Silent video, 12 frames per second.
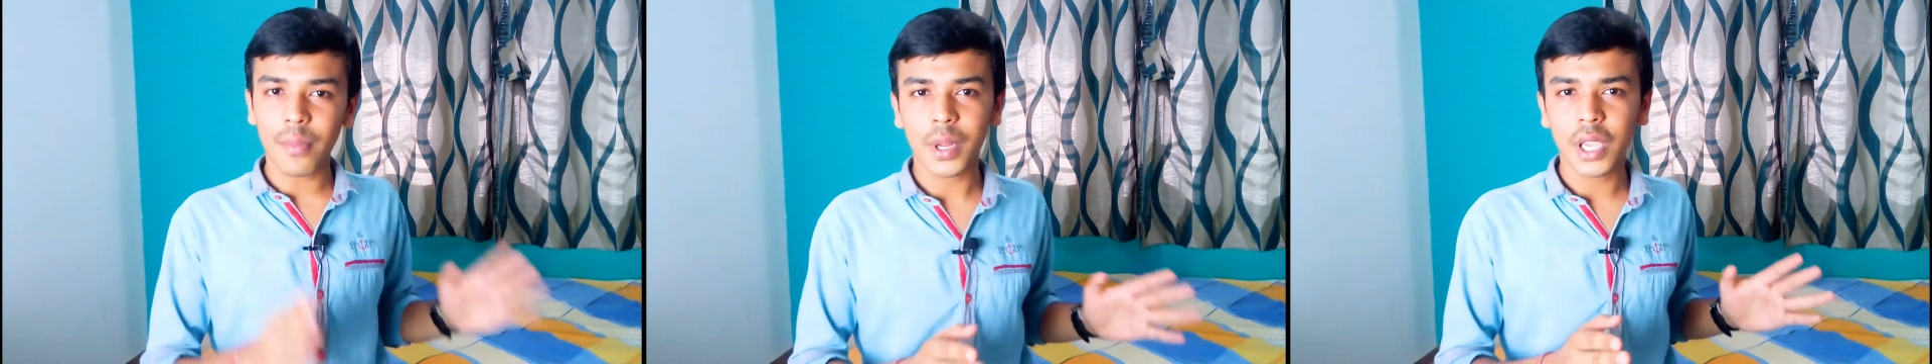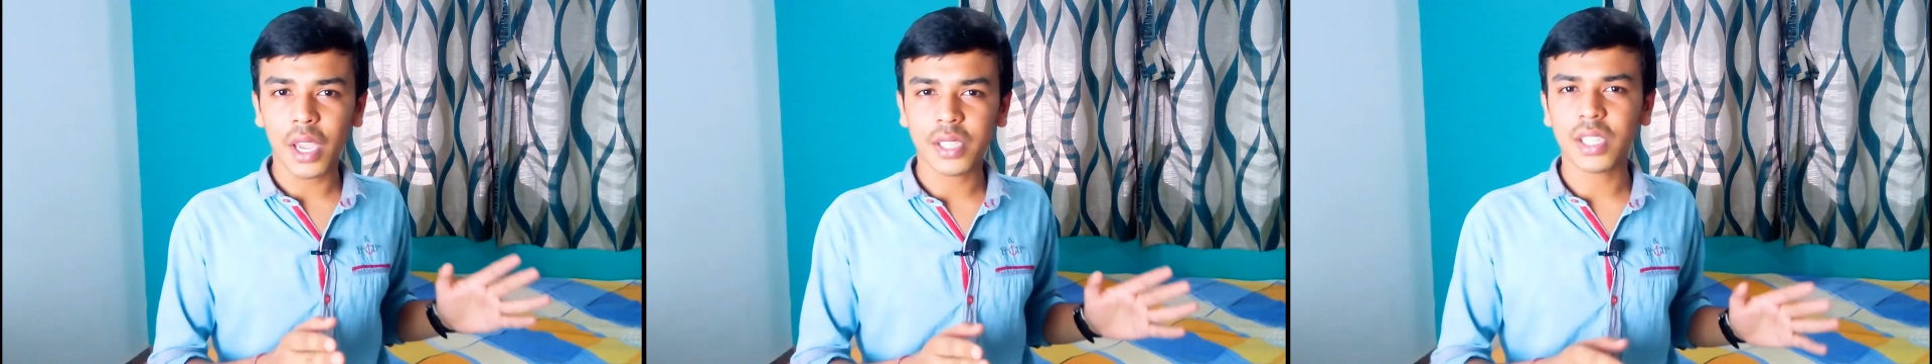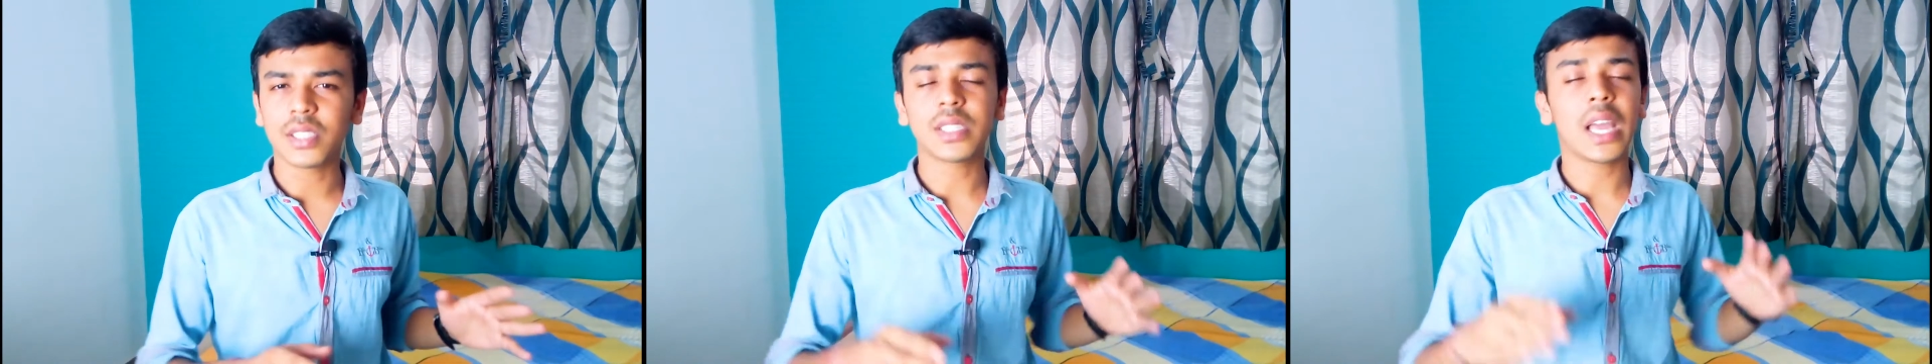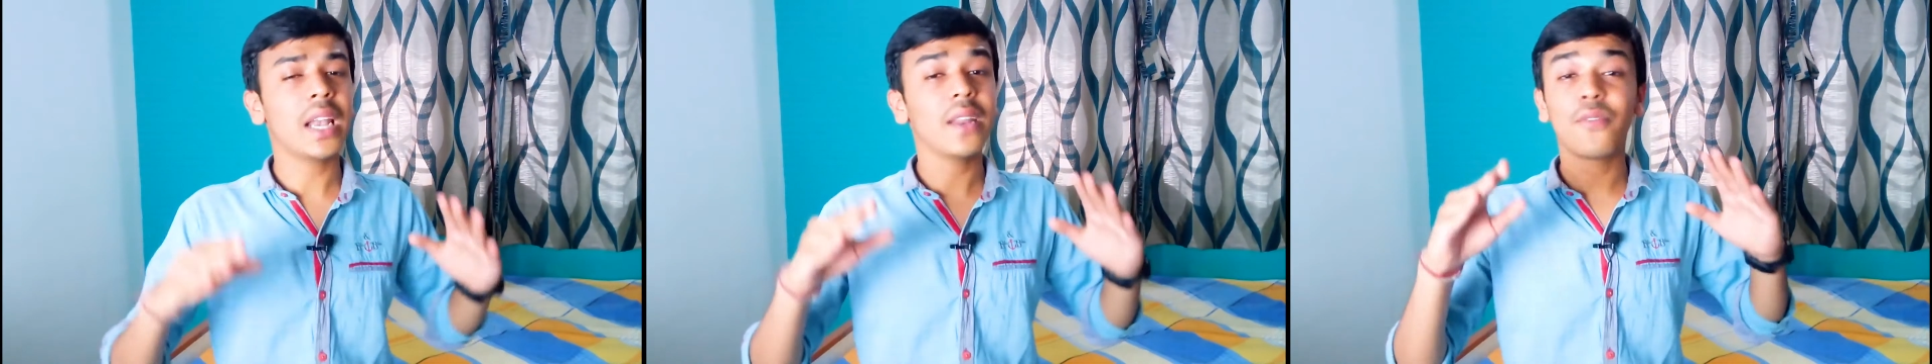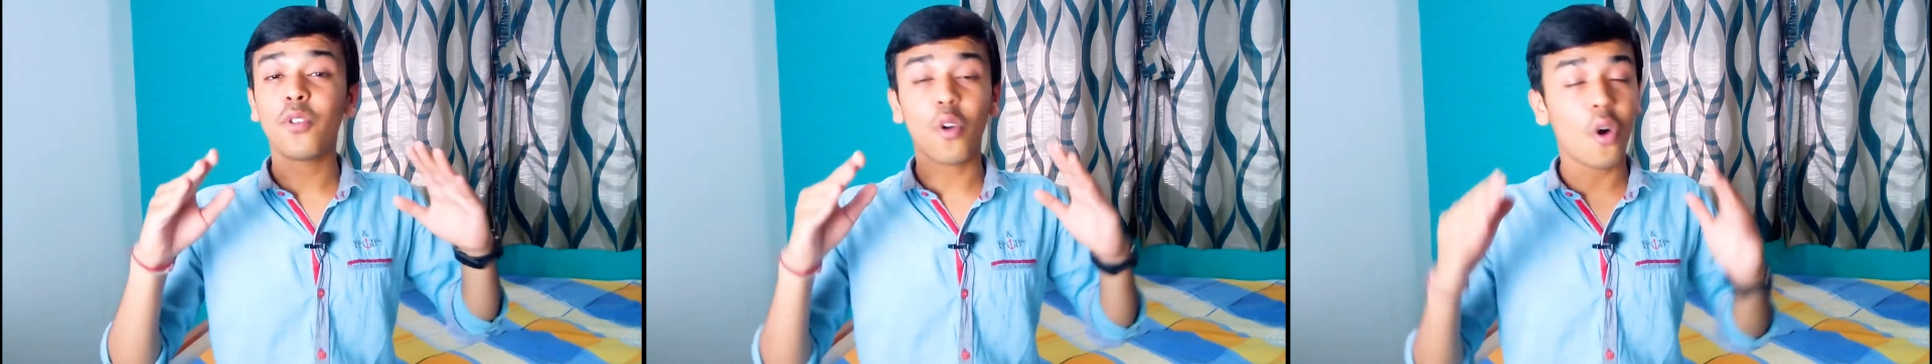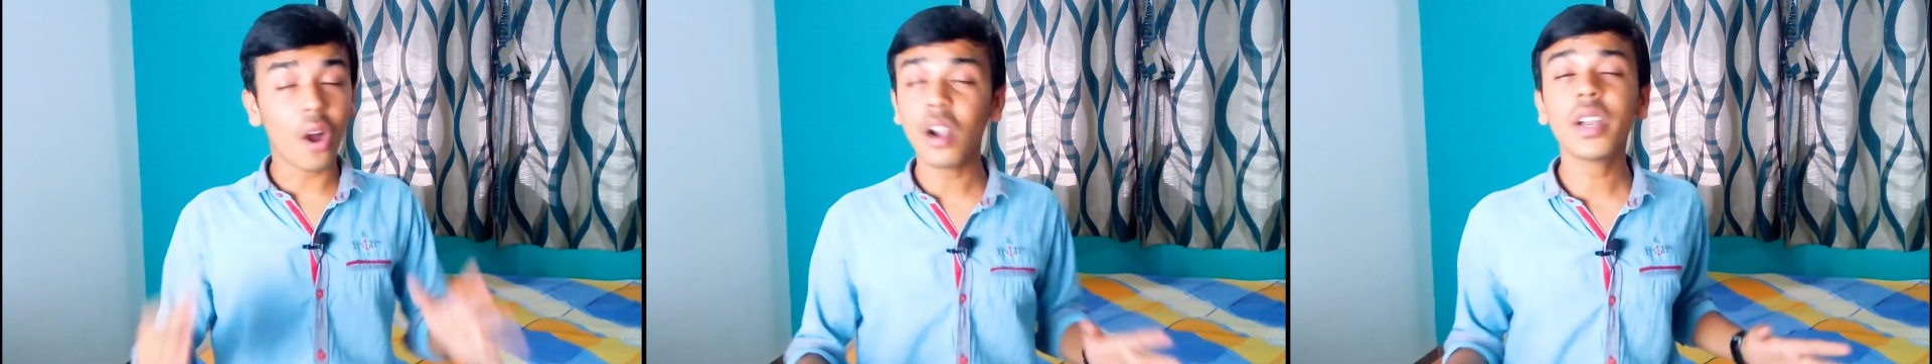applications, and if
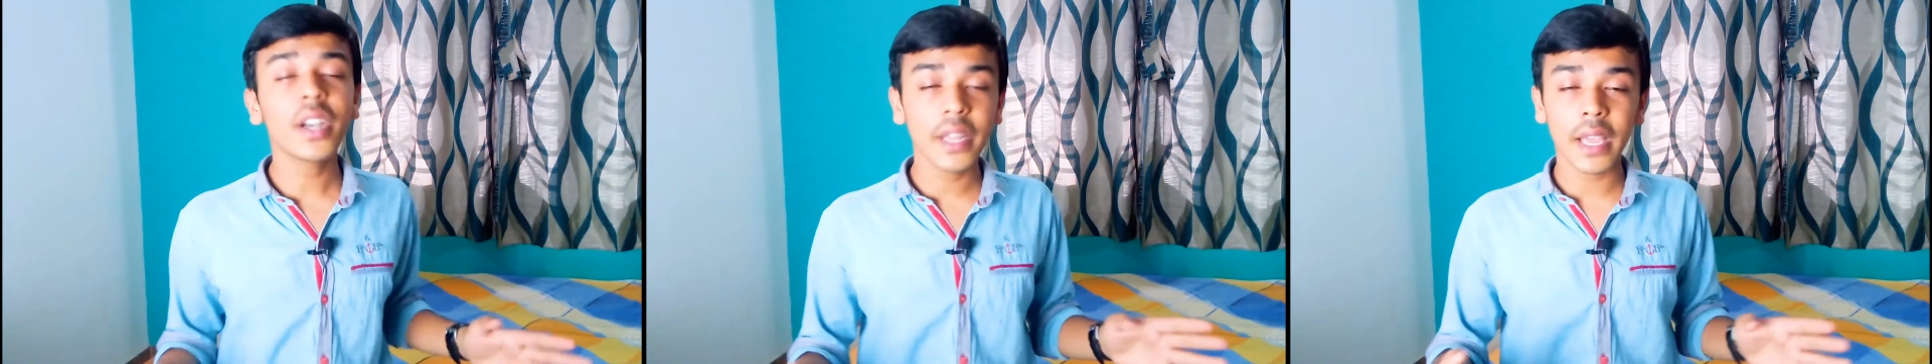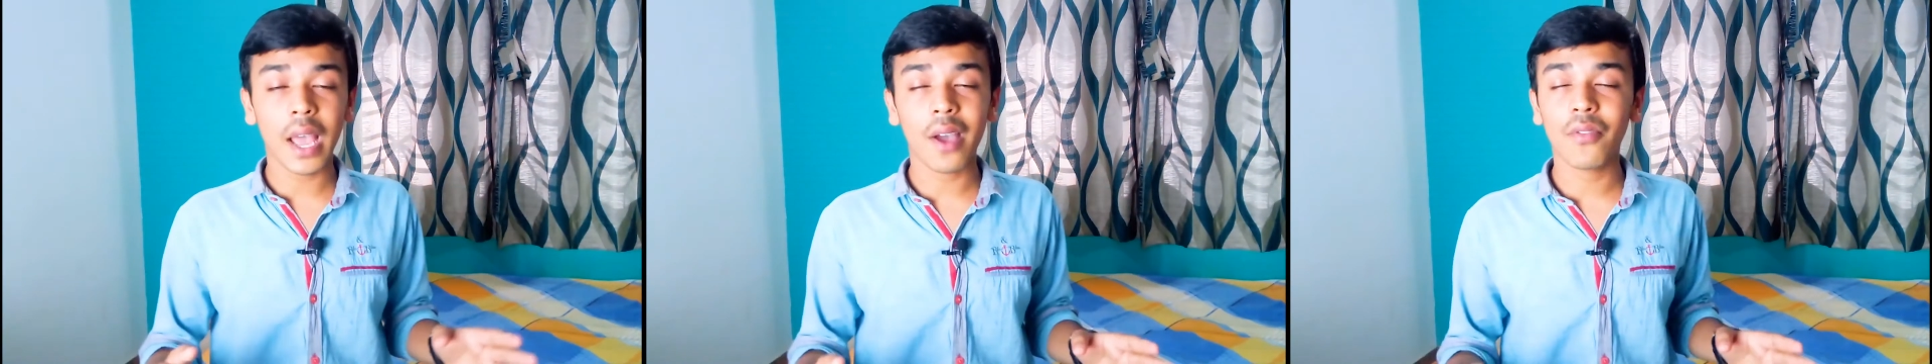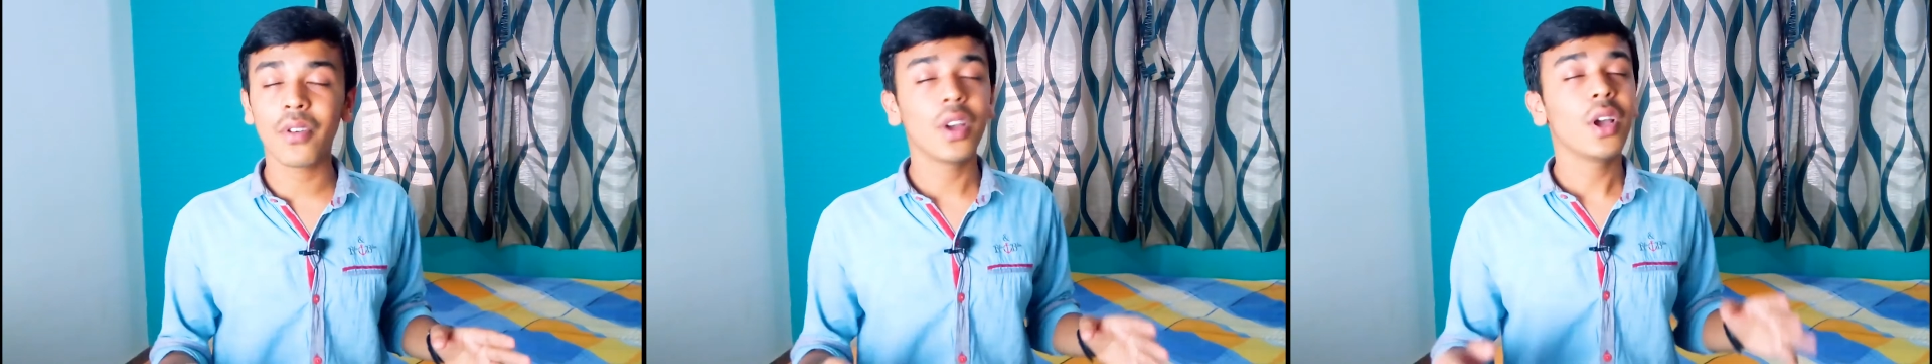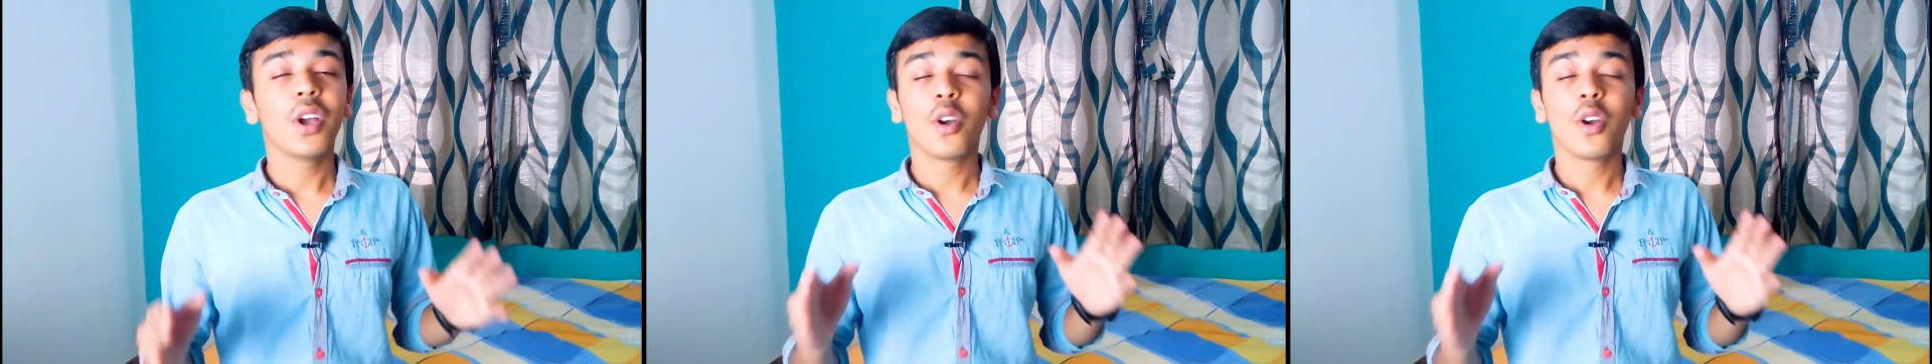you already have,